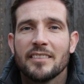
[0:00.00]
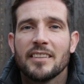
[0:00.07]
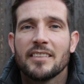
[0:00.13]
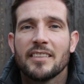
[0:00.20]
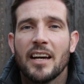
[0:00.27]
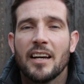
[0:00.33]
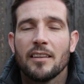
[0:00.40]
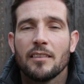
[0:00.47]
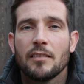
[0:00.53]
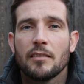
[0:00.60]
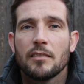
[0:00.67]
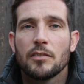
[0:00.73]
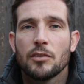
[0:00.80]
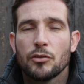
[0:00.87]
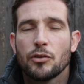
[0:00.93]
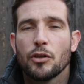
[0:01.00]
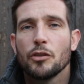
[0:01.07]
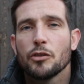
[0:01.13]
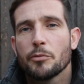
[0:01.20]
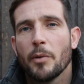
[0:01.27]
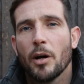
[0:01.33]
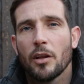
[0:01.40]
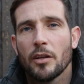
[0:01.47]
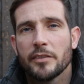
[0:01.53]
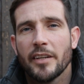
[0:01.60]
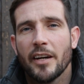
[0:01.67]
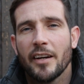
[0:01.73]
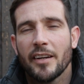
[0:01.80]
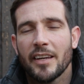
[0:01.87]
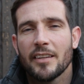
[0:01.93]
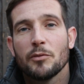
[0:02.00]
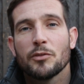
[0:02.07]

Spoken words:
They set too small a target.